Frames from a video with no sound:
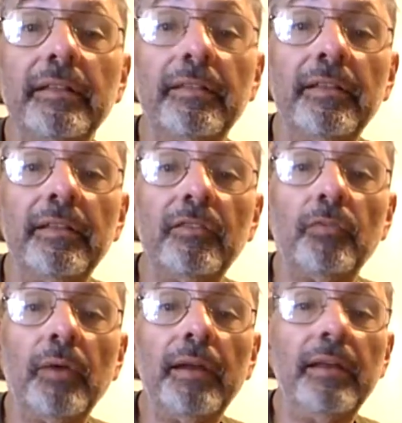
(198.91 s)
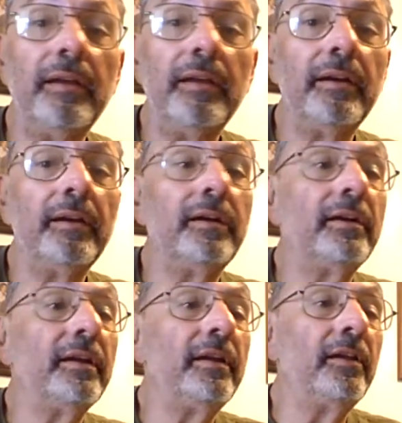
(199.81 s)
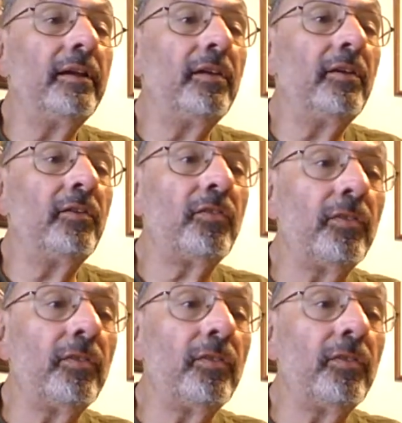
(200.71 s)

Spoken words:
this right here is